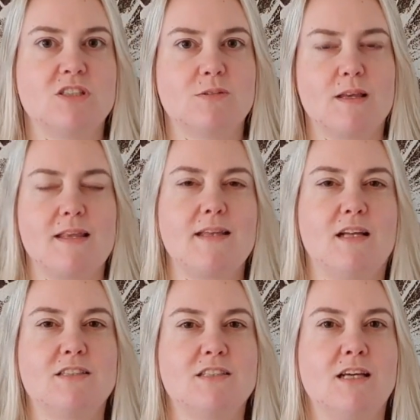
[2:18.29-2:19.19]
So I think
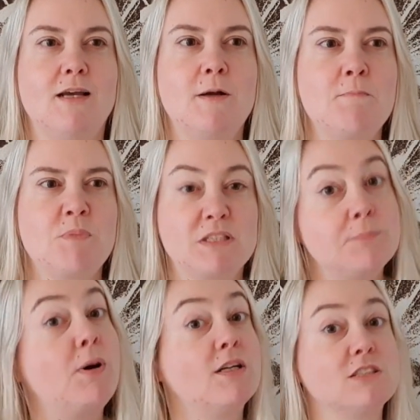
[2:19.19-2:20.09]
that's a
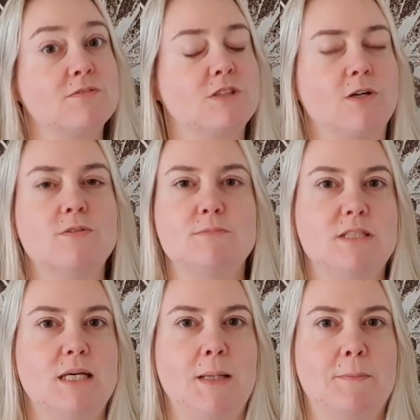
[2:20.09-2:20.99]
positive note,
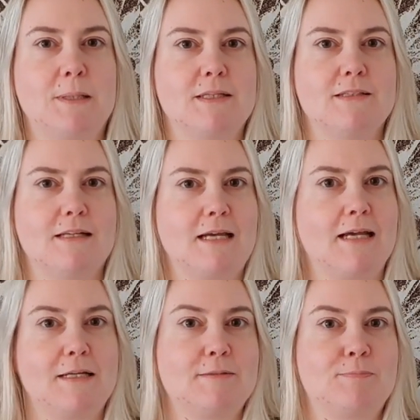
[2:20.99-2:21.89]
but then
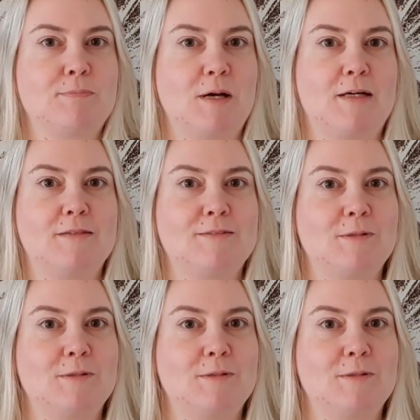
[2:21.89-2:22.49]
again,